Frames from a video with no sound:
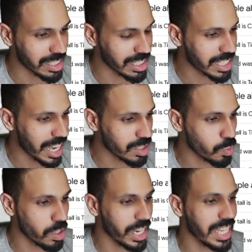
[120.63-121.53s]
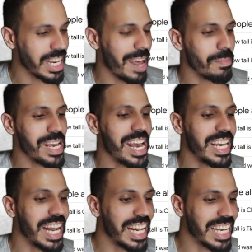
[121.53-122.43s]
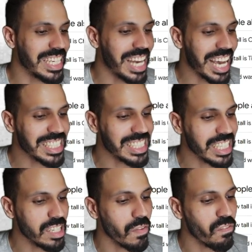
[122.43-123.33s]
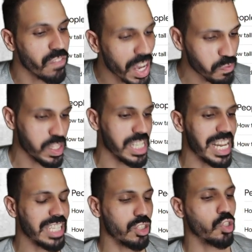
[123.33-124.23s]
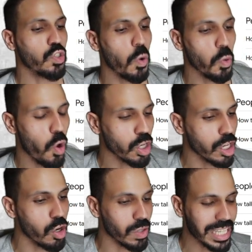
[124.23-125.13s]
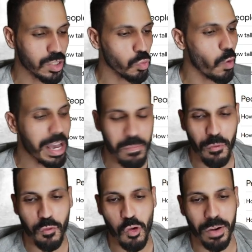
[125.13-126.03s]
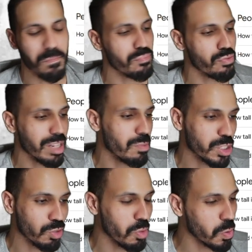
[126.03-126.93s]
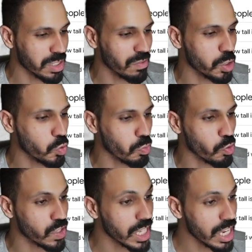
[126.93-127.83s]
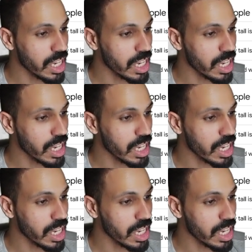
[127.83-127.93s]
These guys were in the NBA in 1950. That's so long ago. That's way before pretty much most of us were born.